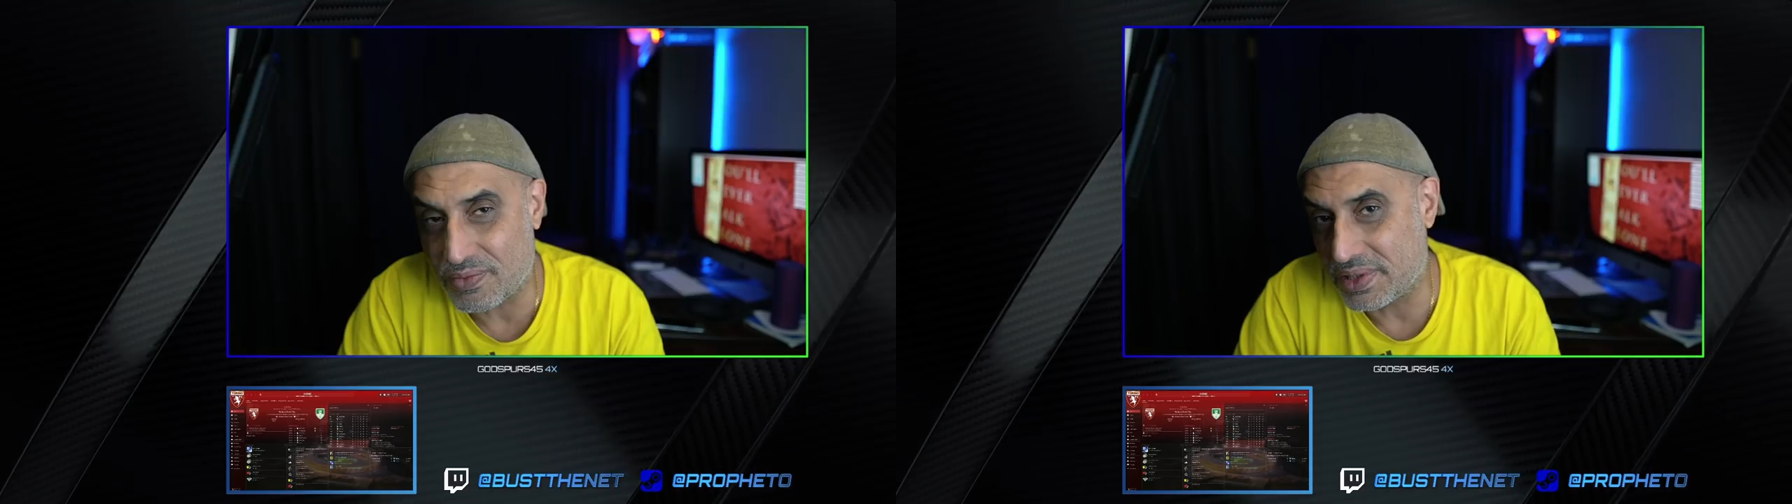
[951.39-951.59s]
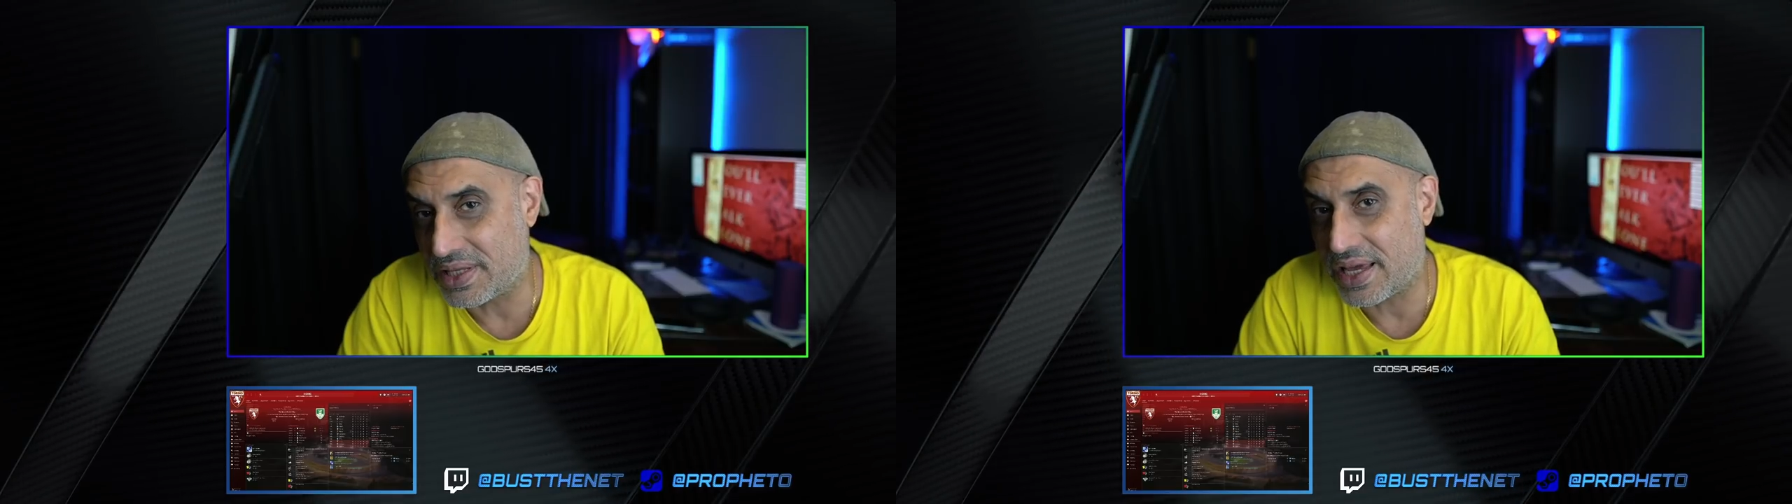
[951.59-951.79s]

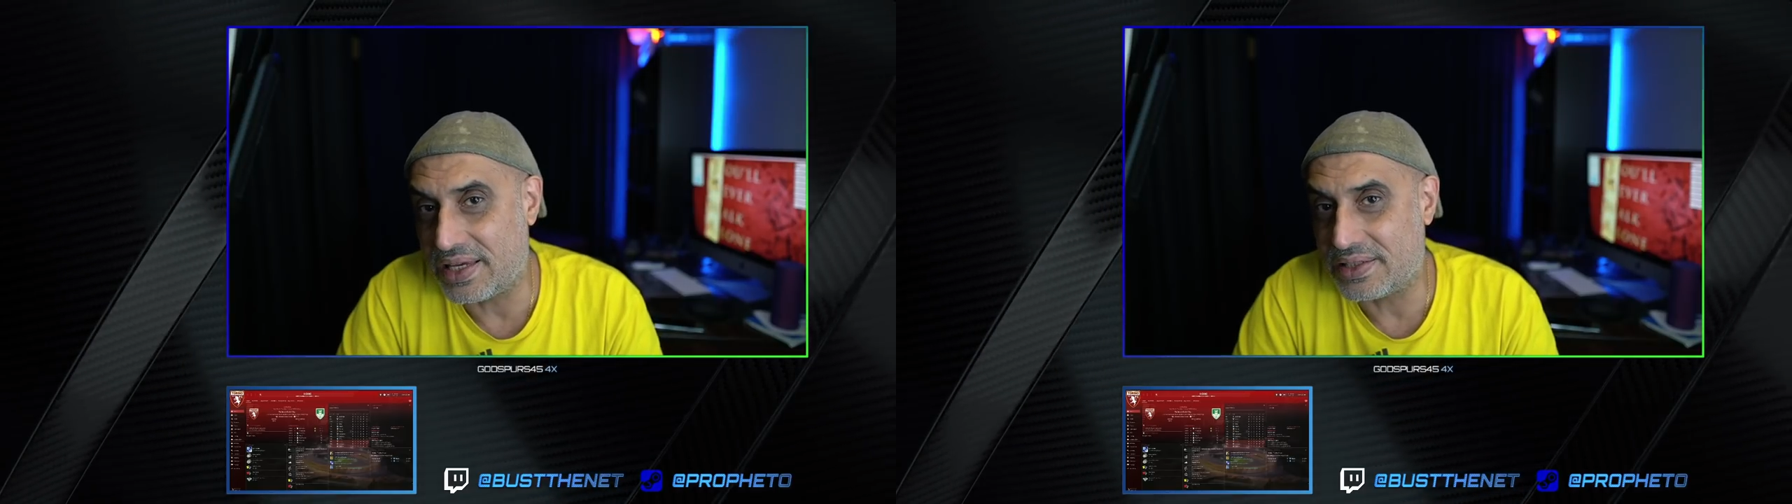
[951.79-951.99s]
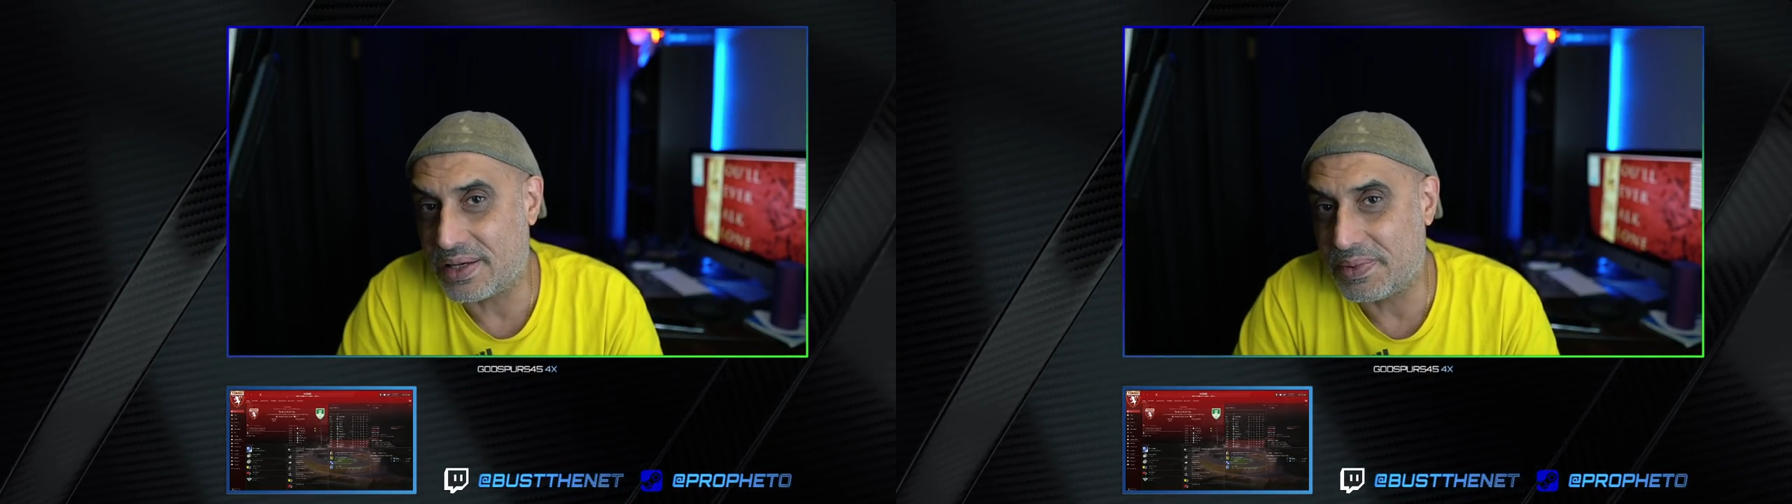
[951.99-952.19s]
from
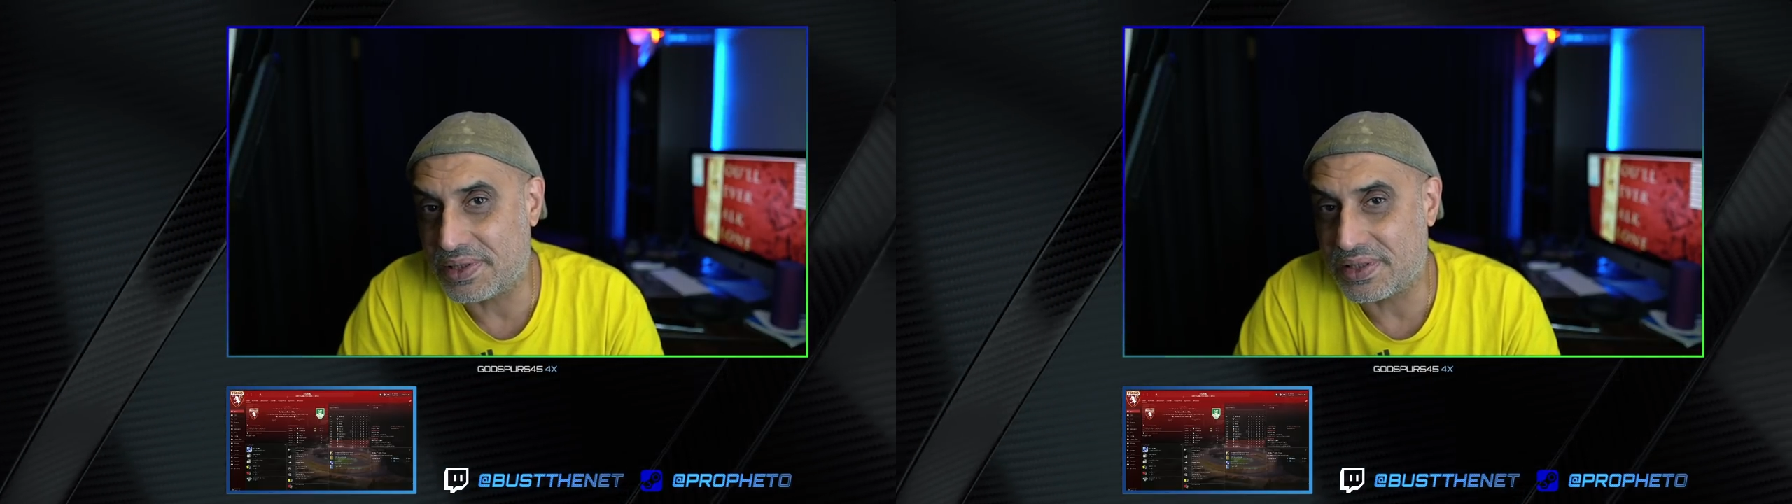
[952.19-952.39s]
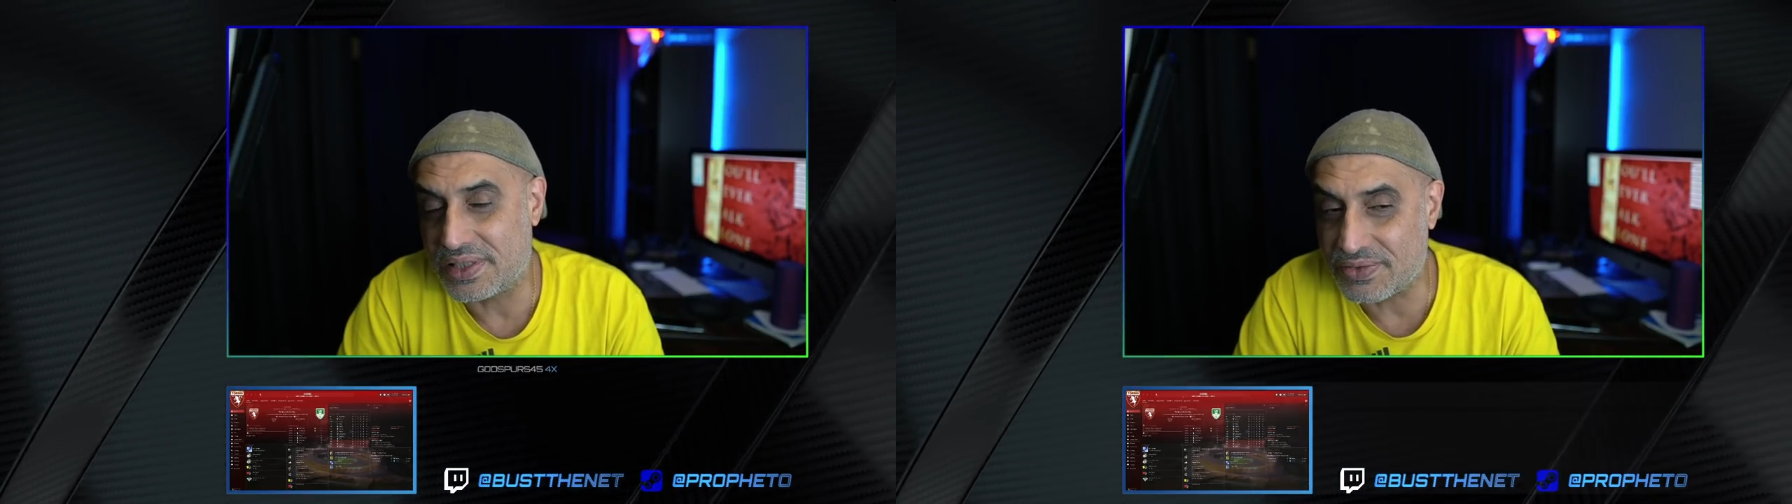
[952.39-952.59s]
attacking set pieces.